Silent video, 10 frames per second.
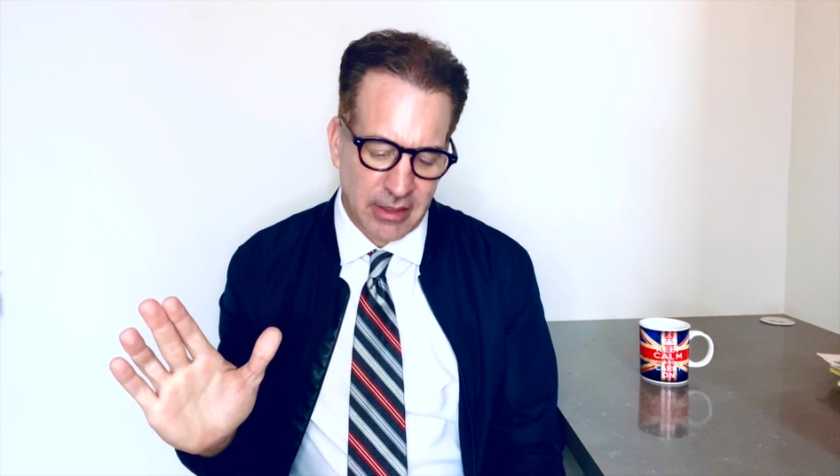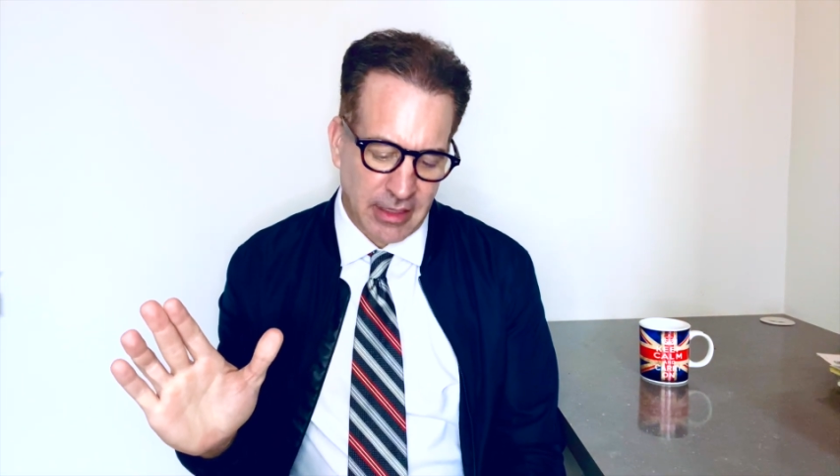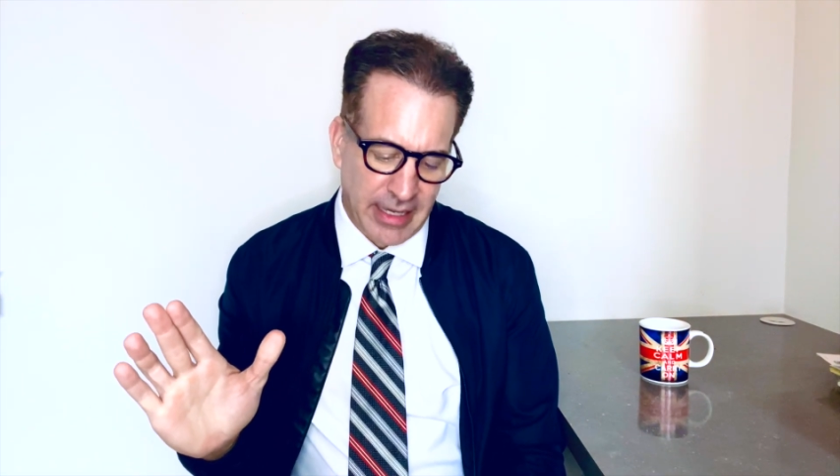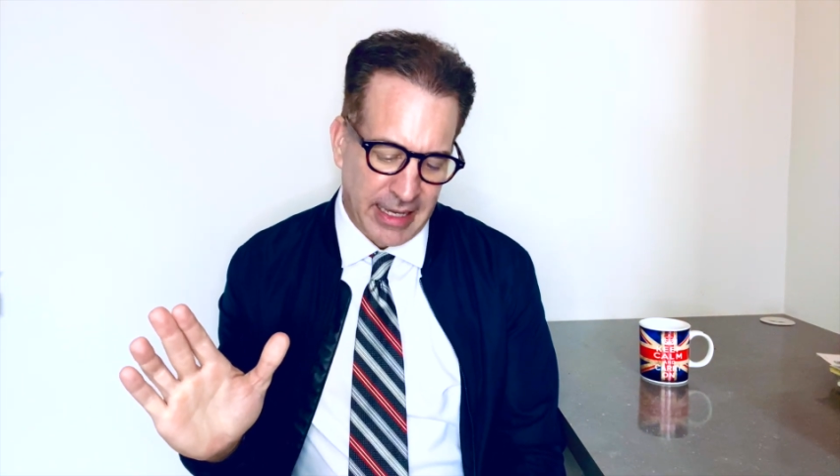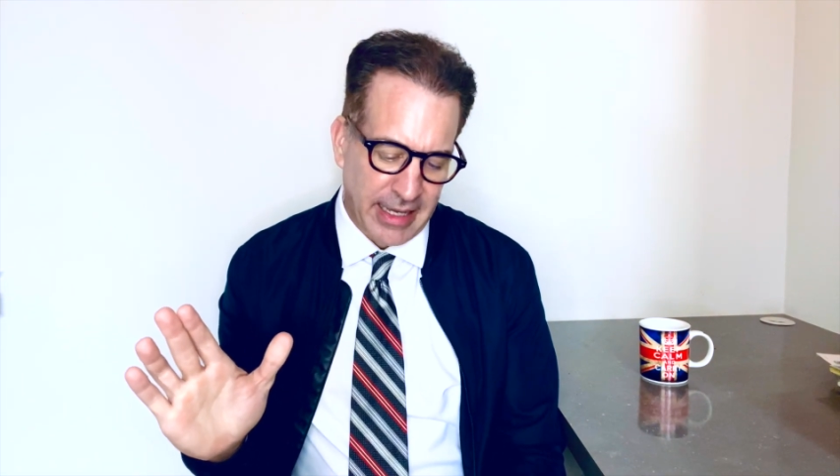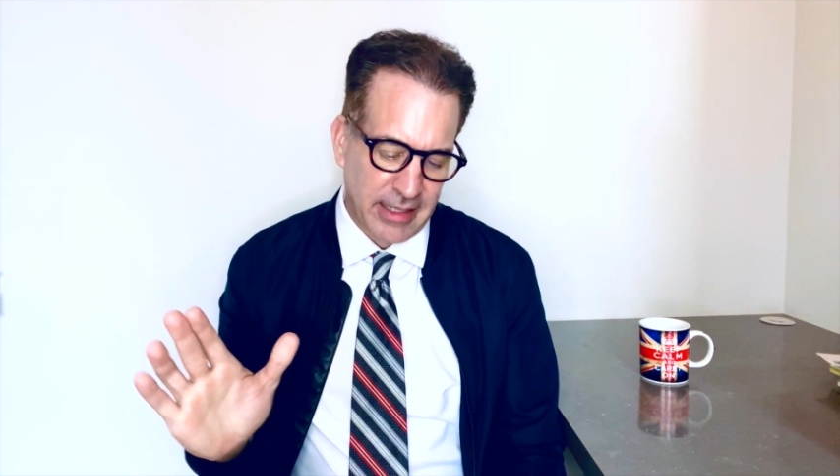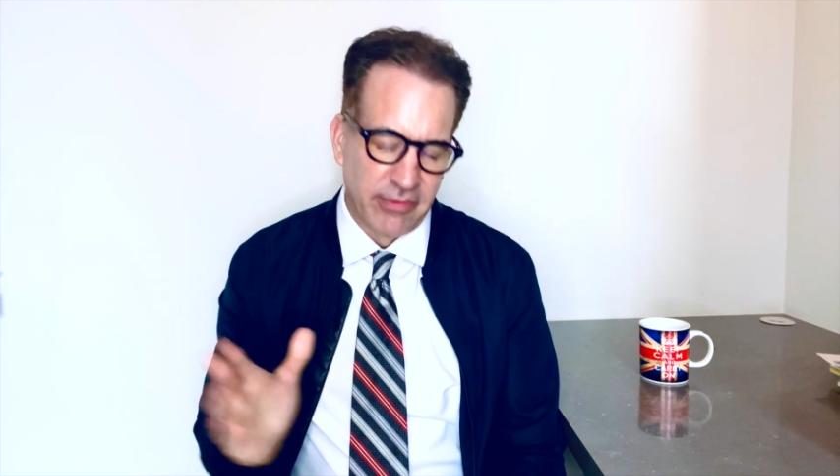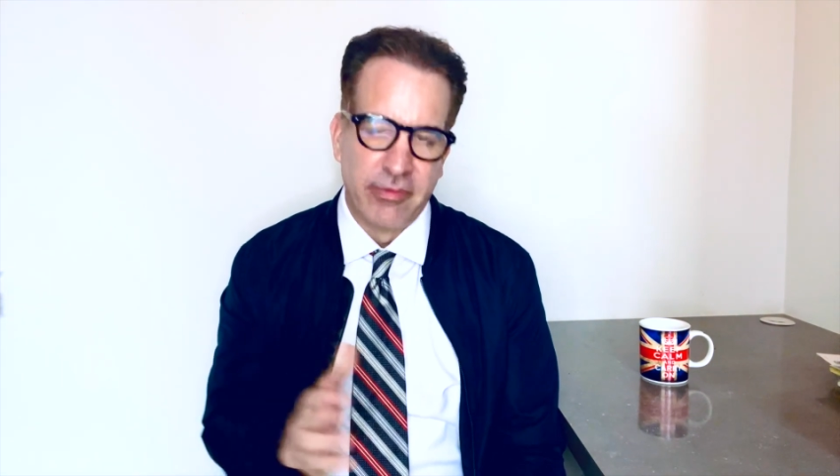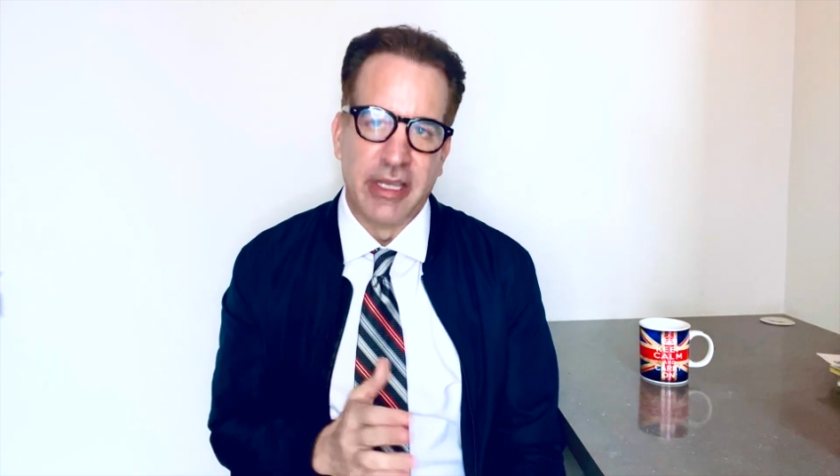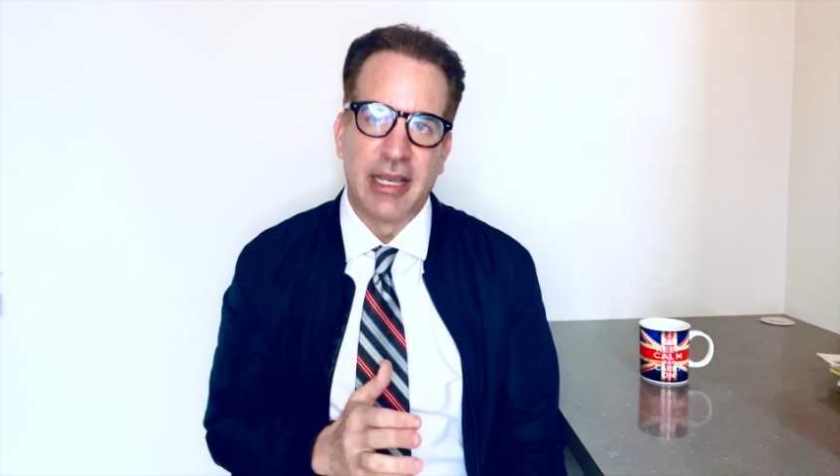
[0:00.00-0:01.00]
And
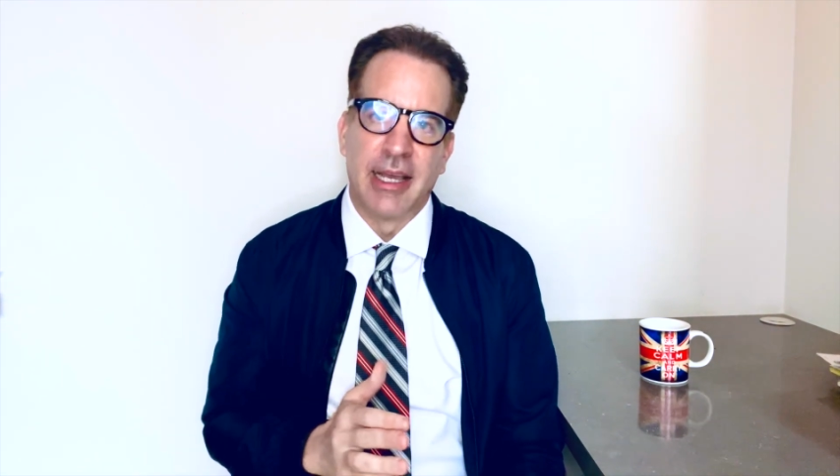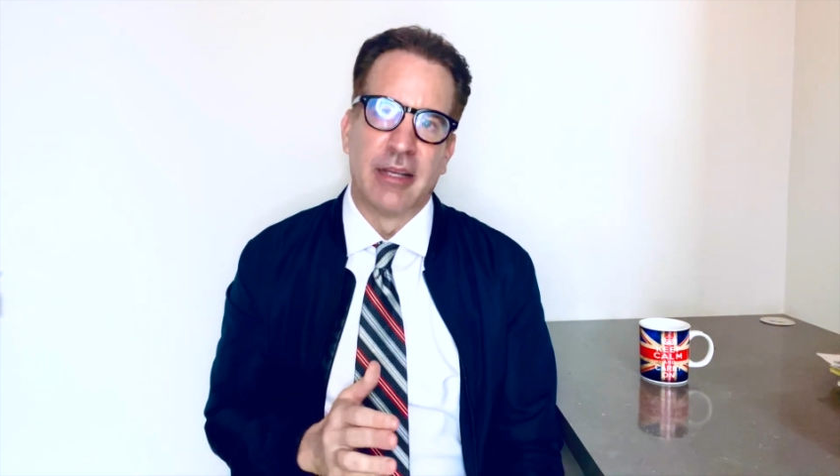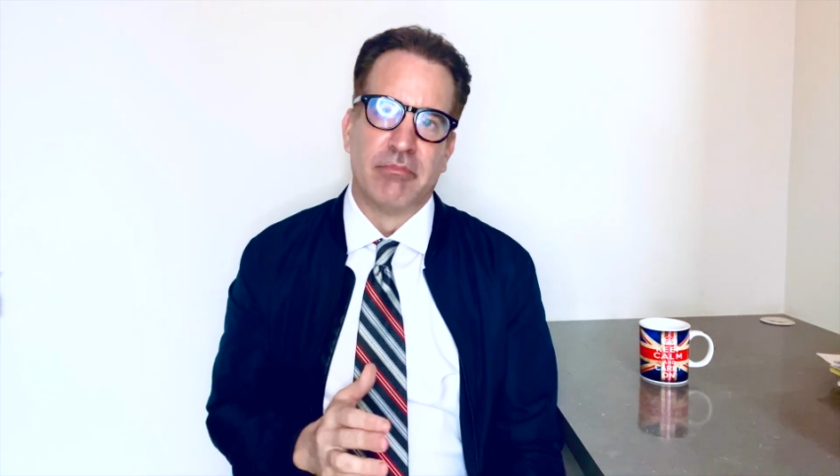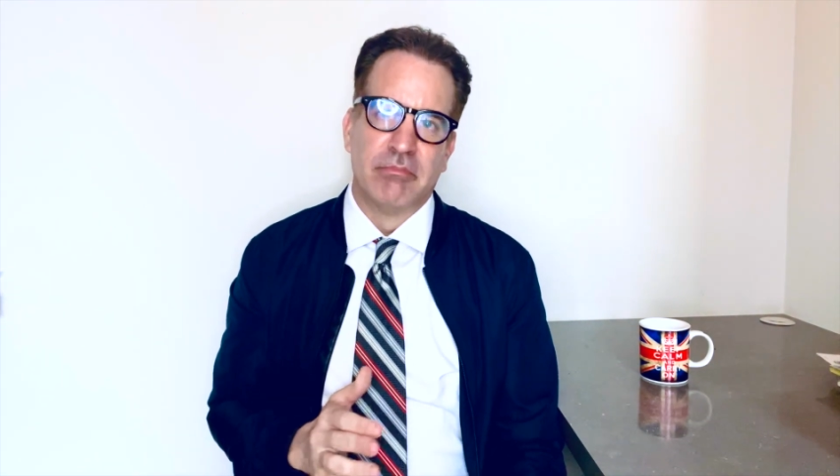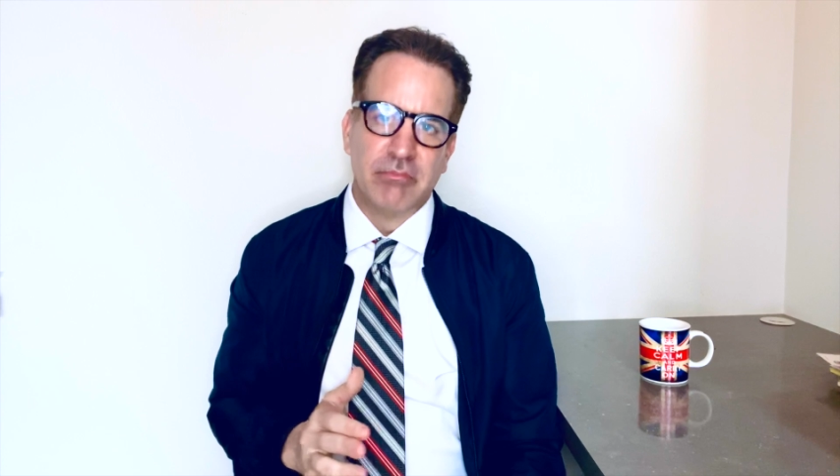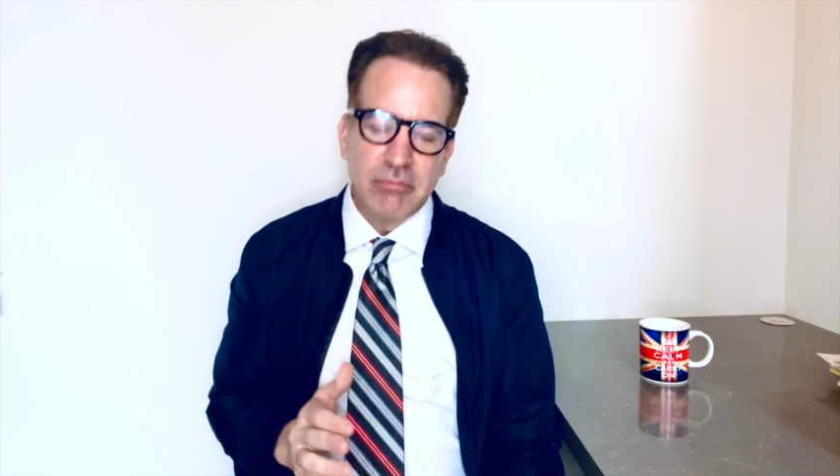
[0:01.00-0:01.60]
if we kind of